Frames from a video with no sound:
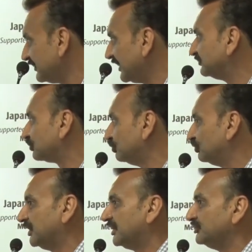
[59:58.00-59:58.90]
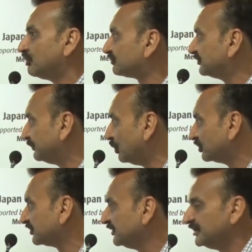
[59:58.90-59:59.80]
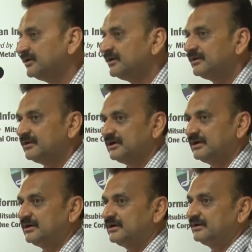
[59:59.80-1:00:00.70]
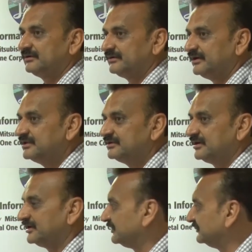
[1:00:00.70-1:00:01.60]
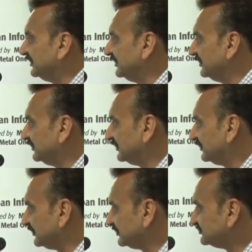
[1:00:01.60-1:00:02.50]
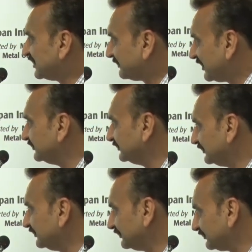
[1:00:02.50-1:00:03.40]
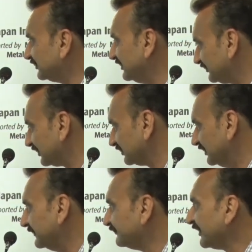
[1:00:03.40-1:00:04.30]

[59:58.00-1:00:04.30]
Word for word: And through uh, your support uh, in uh, the uh, Japan uh, study circle.